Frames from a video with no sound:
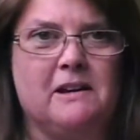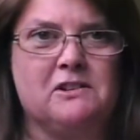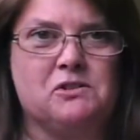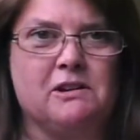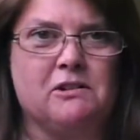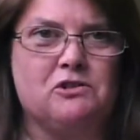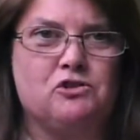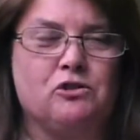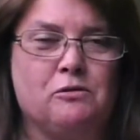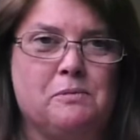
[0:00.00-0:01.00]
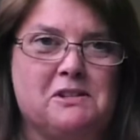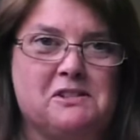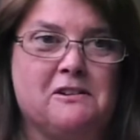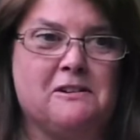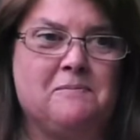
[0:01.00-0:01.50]
And so I got a job as
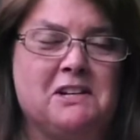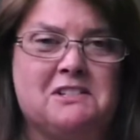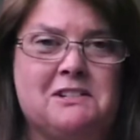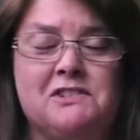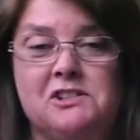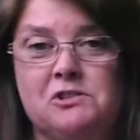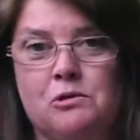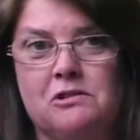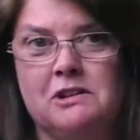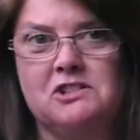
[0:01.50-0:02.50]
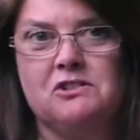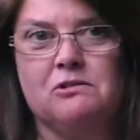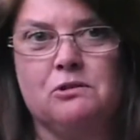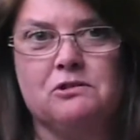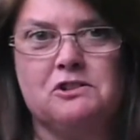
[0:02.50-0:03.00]
an activities coordinator
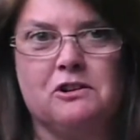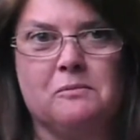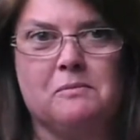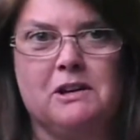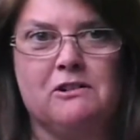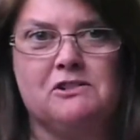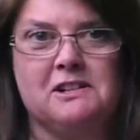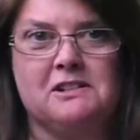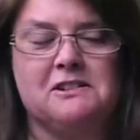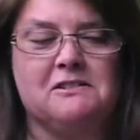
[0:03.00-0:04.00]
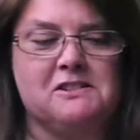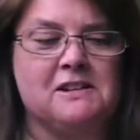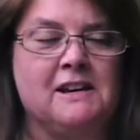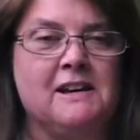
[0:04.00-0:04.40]
in long-term care settings.